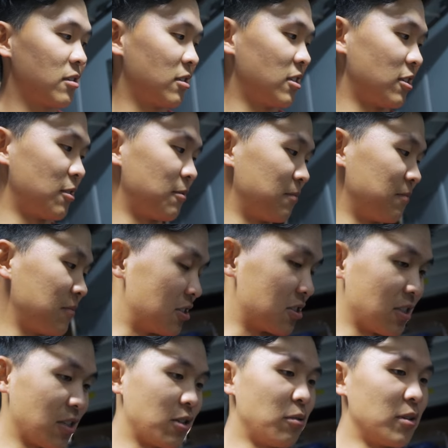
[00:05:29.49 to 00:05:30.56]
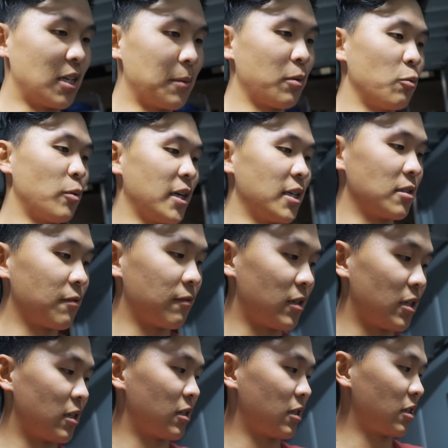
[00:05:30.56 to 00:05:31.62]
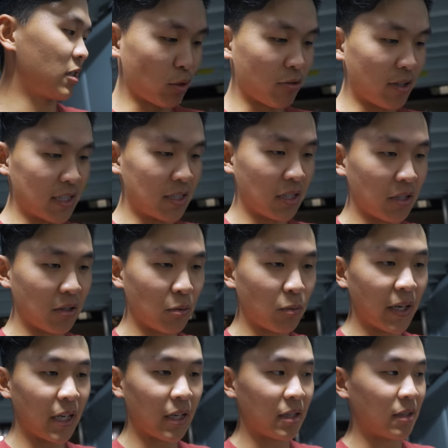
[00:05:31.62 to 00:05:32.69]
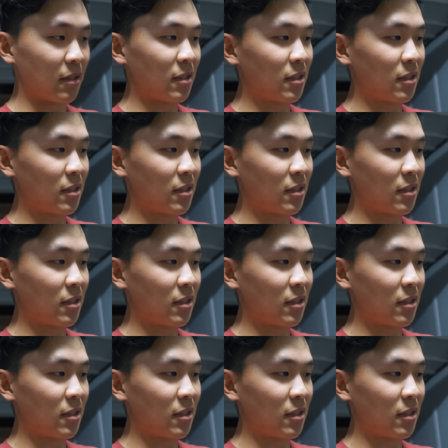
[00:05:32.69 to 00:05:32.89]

Um, I just think going up in weight is fun, progressing in the weight, and